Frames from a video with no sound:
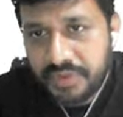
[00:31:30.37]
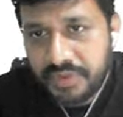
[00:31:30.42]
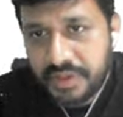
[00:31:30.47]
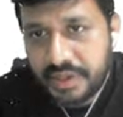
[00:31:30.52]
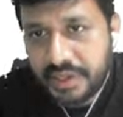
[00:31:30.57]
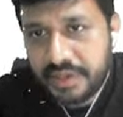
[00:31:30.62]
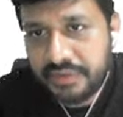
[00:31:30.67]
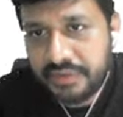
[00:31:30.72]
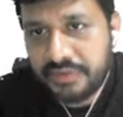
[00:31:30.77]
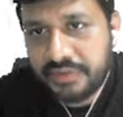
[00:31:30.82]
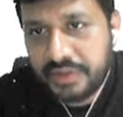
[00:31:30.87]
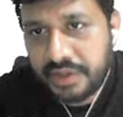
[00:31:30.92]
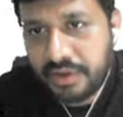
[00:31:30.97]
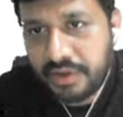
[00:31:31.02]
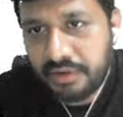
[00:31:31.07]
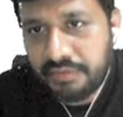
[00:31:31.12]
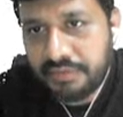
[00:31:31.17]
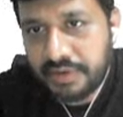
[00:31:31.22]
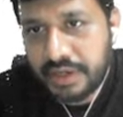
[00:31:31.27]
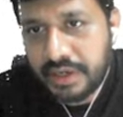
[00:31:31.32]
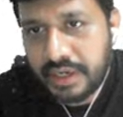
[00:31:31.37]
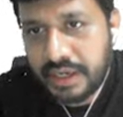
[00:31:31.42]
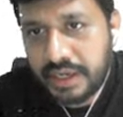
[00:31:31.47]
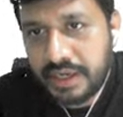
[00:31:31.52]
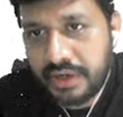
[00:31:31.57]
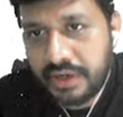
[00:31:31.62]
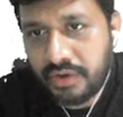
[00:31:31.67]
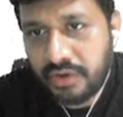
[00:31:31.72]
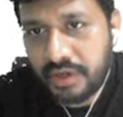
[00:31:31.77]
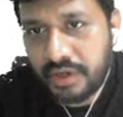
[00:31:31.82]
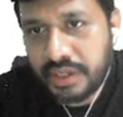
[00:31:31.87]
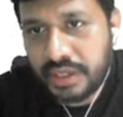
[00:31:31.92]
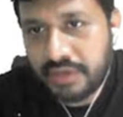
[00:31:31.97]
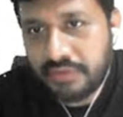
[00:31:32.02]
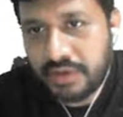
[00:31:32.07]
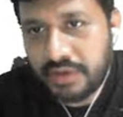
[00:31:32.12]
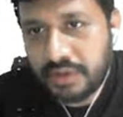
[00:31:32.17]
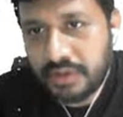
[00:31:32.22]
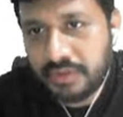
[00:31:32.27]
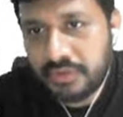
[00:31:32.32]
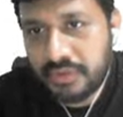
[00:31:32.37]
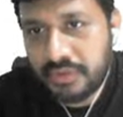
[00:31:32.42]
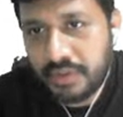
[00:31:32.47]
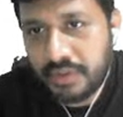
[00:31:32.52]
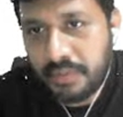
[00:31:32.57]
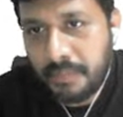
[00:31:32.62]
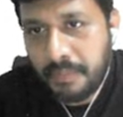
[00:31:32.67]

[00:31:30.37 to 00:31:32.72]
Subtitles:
and 0 for n not equal to 0.